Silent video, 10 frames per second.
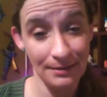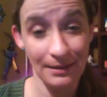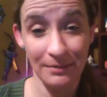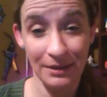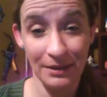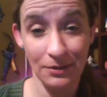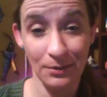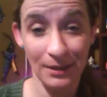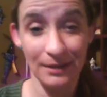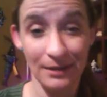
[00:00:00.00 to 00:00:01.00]
let me
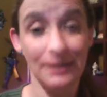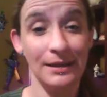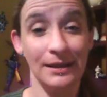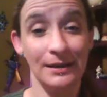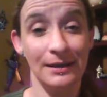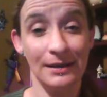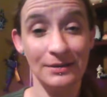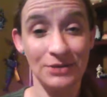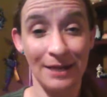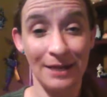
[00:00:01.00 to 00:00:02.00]
know in the
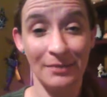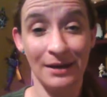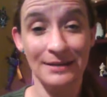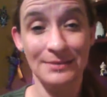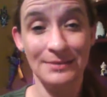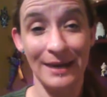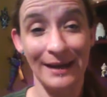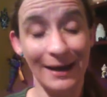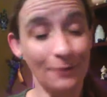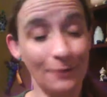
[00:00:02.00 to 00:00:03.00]
chat box right now.